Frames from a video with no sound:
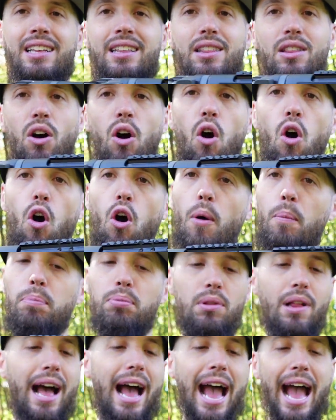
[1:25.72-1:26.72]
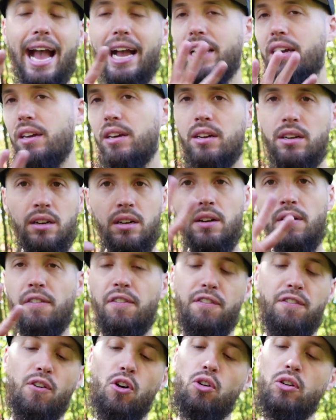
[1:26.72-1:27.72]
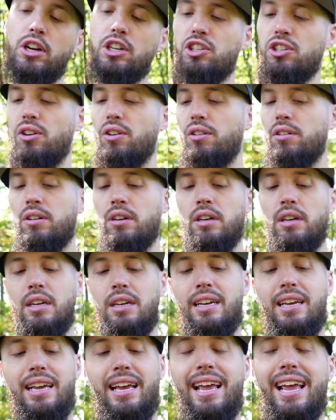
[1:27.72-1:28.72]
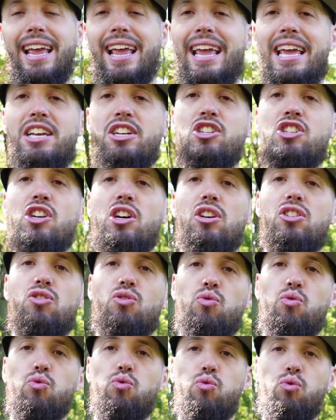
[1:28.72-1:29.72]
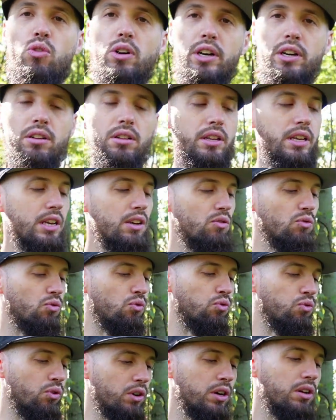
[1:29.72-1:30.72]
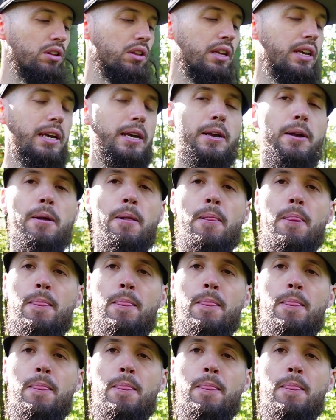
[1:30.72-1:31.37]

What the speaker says: the all black furniture, it just really